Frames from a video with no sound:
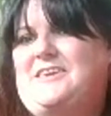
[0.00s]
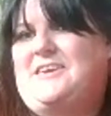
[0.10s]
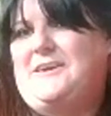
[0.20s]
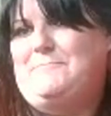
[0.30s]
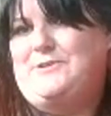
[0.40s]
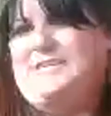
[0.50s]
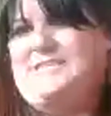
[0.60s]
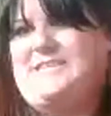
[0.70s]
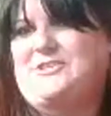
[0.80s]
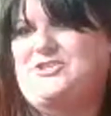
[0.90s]
Kimberly
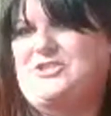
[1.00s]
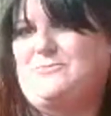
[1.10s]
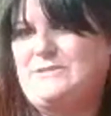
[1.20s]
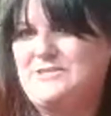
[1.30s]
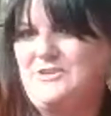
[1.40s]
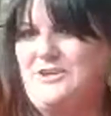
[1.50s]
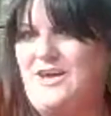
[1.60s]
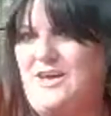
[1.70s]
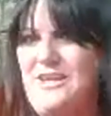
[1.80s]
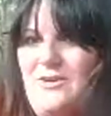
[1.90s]
says she was
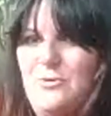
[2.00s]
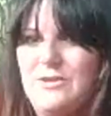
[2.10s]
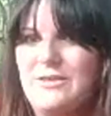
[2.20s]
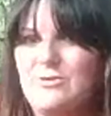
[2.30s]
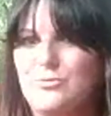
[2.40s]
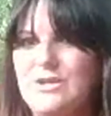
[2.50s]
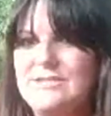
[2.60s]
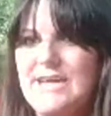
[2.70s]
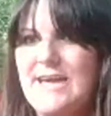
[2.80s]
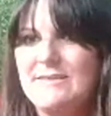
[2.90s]
good, only 3
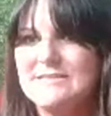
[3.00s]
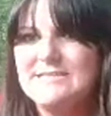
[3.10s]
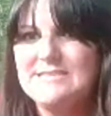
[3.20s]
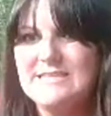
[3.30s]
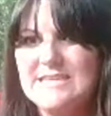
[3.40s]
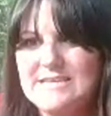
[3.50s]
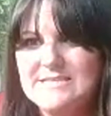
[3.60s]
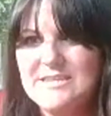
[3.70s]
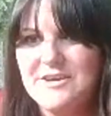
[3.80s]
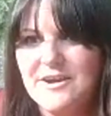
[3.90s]
decks this
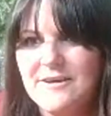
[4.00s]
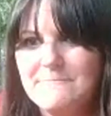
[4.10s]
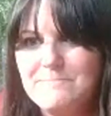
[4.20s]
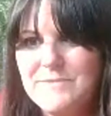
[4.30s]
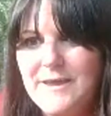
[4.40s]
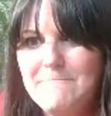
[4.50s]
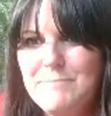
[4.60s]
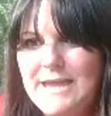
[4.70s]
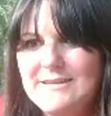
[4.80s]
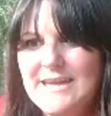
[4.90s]
year. Yep,
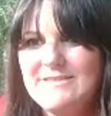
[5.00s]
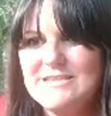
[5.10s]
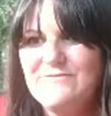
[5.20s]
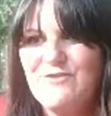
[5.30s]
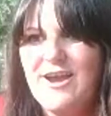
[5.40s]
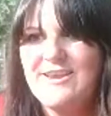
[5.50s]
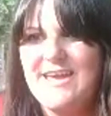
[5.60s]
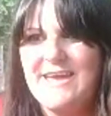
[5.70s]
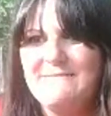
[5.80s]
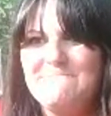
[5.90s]
payday this
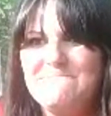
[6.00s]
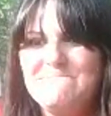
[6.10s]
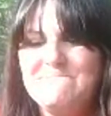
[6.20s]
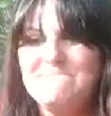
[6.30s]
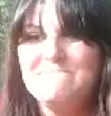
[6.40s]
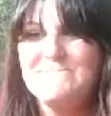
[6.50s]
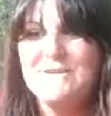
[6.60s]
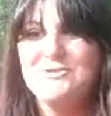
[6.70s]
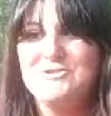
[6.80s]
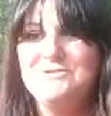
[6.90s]
Friday.
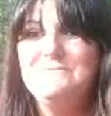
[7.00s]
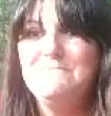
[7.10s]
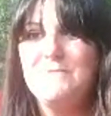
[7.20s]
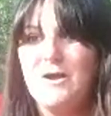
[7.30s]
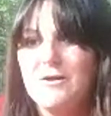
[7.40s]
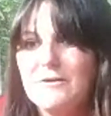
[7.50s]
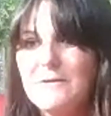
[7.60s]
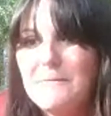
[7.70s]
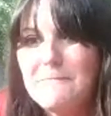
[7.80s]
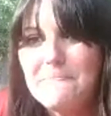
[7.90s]
Or
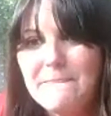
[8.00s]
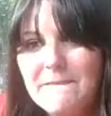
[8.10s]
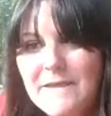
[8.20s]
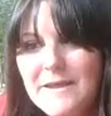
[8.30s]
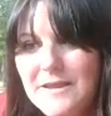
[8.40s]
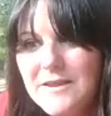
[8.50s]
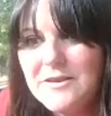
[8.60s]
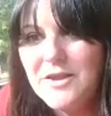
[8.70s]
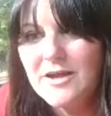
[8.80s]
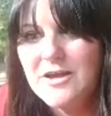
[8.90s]

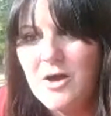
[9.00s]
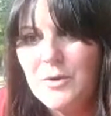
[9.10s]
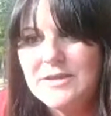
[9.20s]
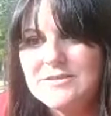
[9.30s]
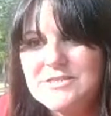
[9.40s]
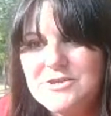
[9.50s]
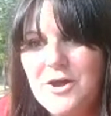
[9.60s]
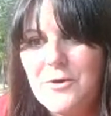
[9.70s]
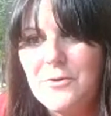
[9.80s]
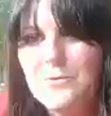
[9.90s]
not going to
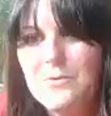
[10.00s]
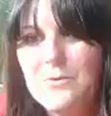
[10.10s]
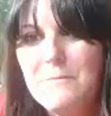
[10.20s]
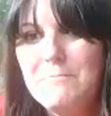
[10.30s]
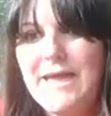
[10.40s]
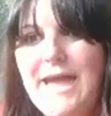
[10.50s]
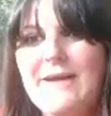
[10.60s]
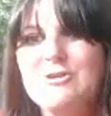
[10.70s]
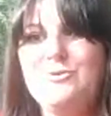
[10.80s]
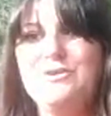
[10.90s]
go by
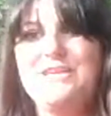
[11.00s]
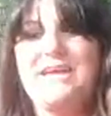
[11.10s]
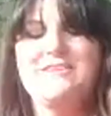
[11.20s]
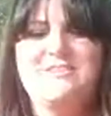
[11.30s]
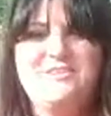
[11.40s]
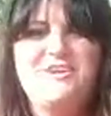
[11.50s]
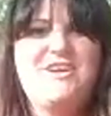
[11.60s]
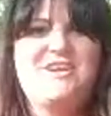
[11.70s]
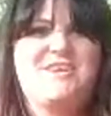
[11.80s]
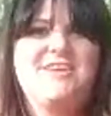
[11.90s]
actual date.
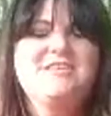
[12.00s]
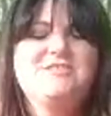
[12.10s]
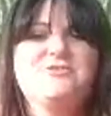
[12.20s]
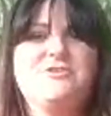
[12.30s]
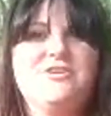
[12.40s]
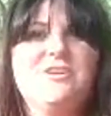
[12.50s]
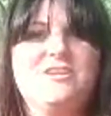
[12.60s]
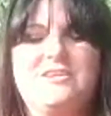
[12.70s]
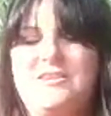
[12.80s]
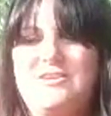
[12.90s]
Good. So you're
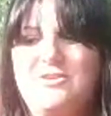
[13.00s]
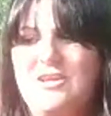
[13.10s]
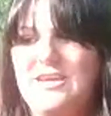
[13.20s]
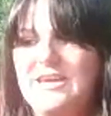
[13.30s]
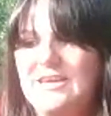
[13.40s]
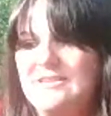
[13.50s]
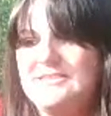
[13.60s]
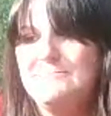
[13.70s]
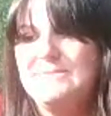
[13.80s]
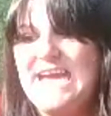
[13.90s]
gonna get
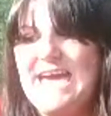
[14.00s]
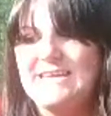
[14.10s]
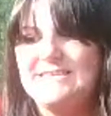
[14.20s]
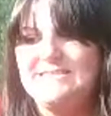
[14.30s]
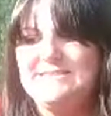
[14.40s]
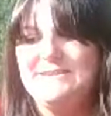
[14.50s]
some decks.